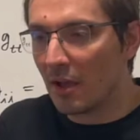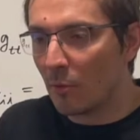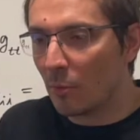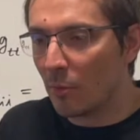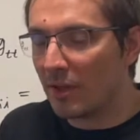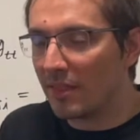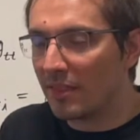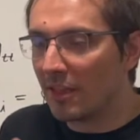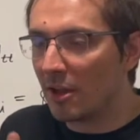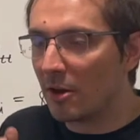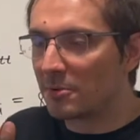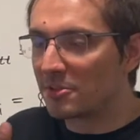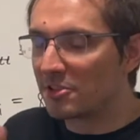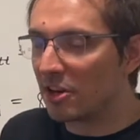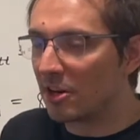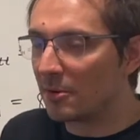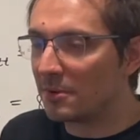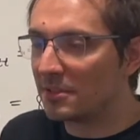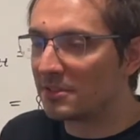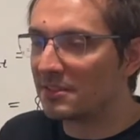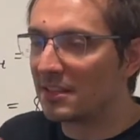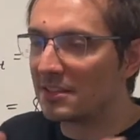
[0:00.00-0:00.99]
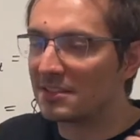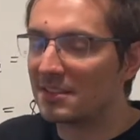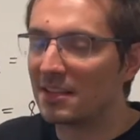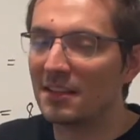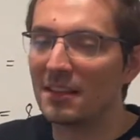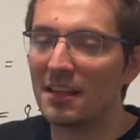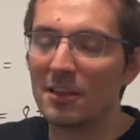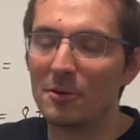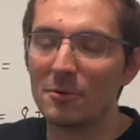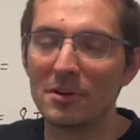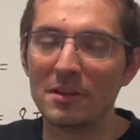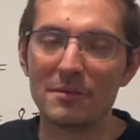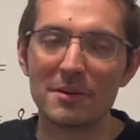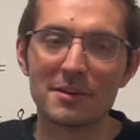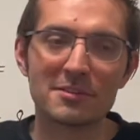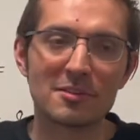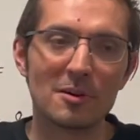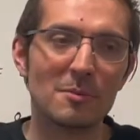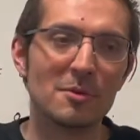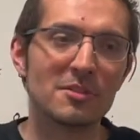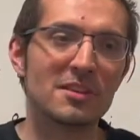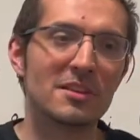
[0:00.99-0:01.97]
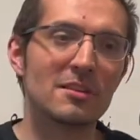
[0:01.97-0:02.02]
with the observers that see the universe
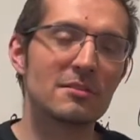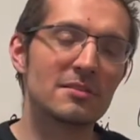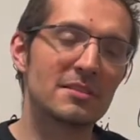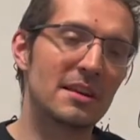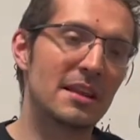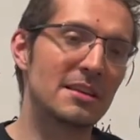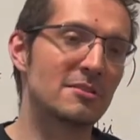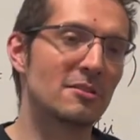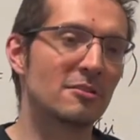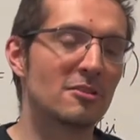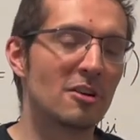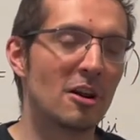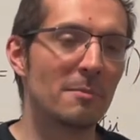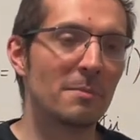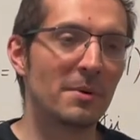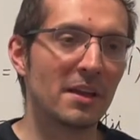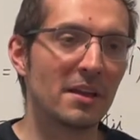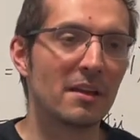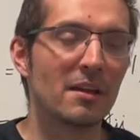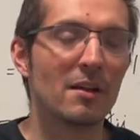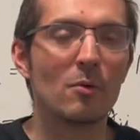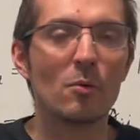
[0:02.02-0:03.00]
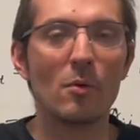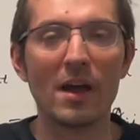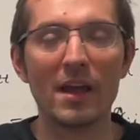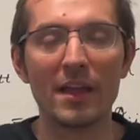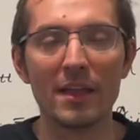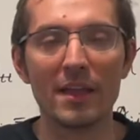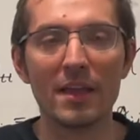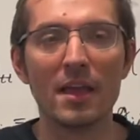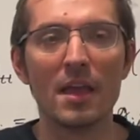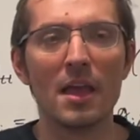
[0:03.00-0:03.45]
homogeneous and isotropic. Why?